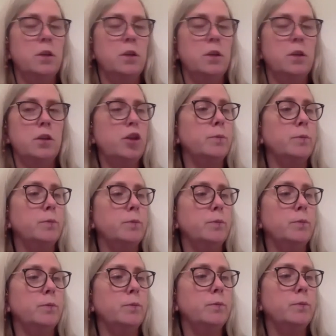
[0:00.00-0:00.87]
Two,
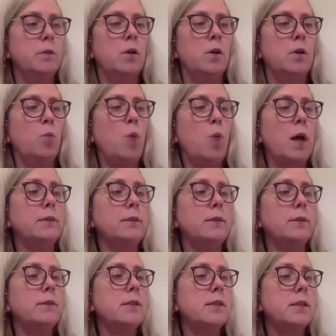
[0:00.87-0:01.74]

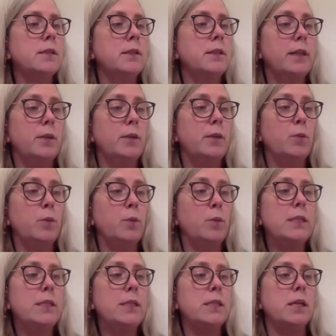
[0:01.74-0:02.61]
once in
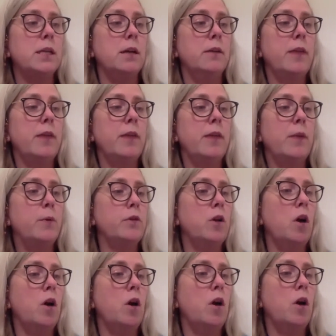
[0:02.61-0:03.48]
winter, there
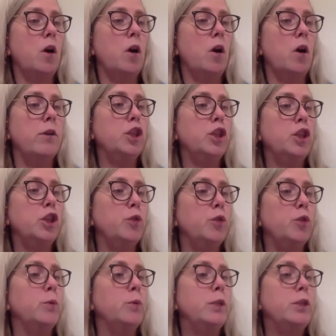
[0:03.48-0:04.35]
was an orange
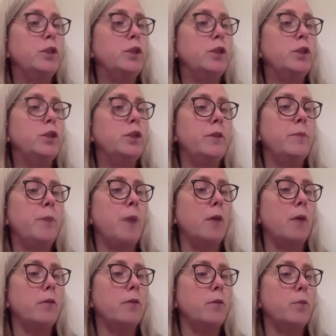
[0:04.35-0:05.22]
hue which
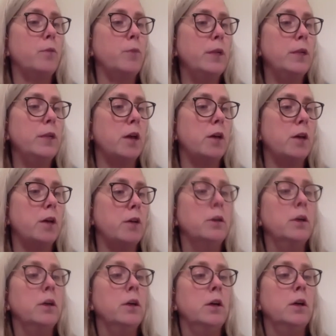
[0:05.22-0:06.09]
drifted past the
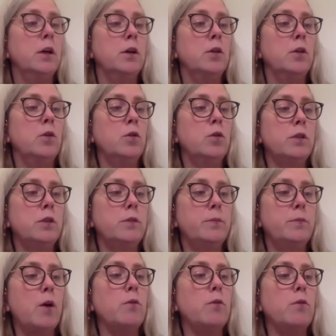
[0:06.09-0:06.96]
window, caught
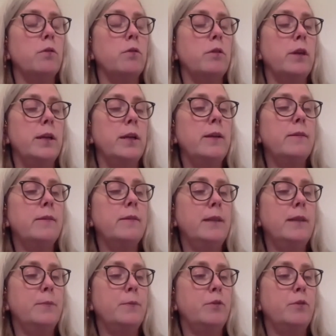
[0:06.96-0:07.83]
us both in
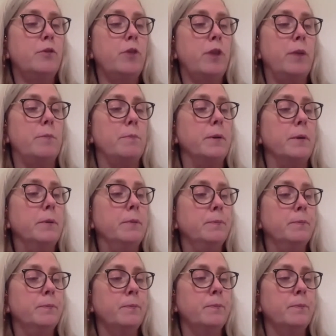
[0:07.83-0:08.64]
its slipstream.